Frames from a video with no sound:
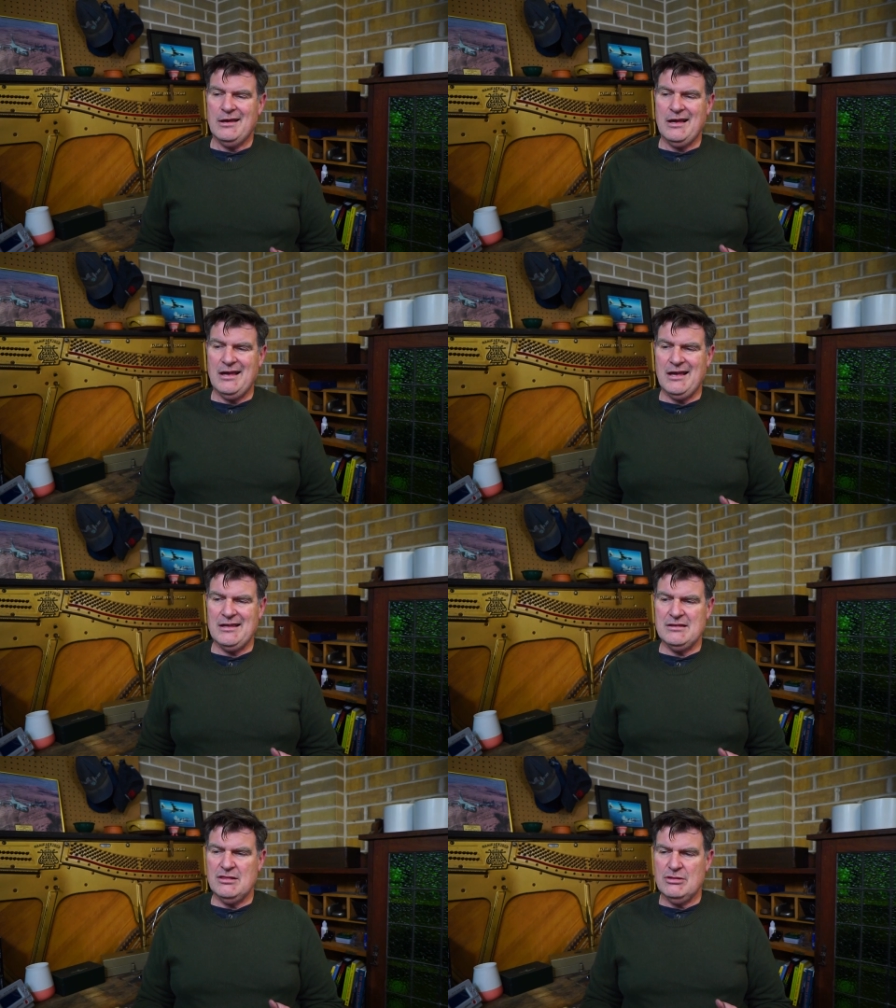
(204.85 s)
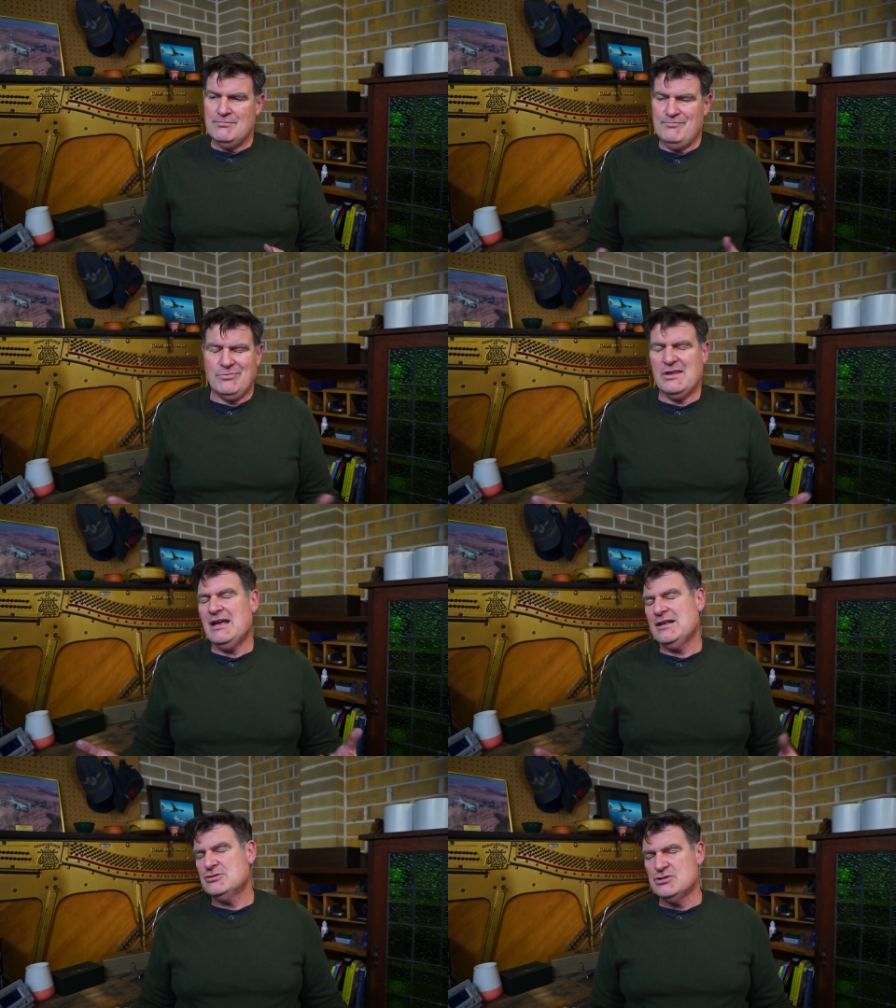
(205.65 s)
and yeah,
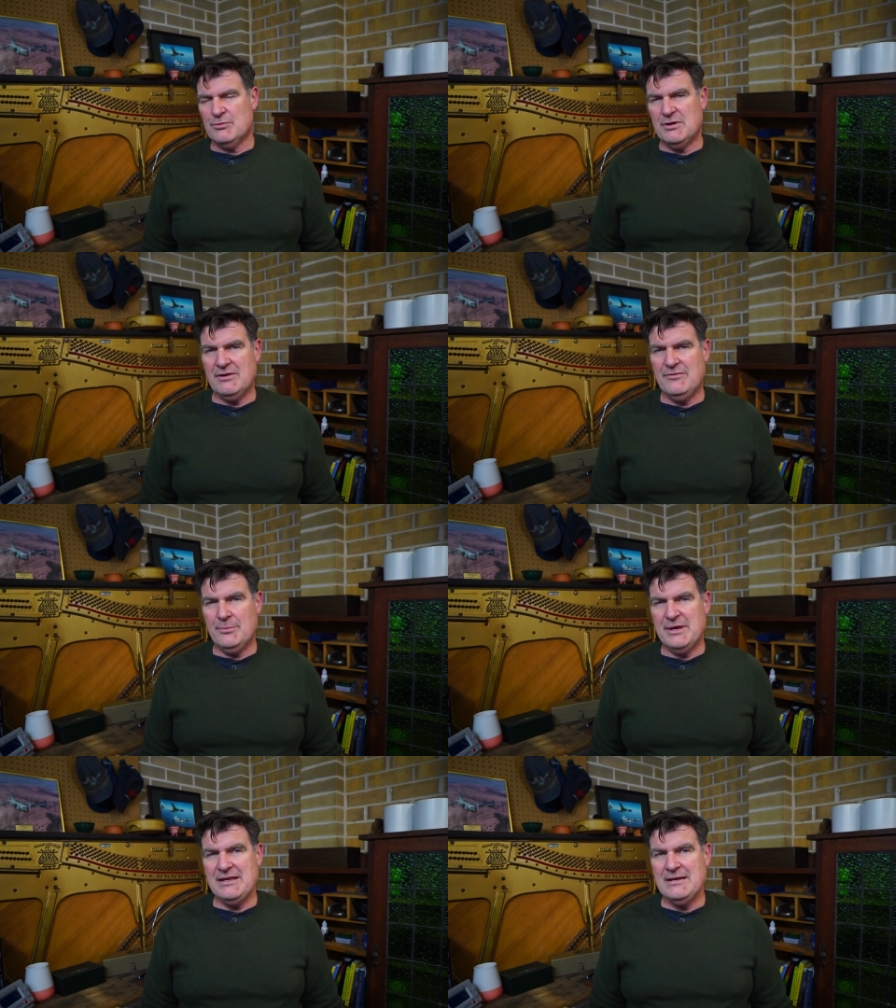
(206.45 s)
it's not really for me.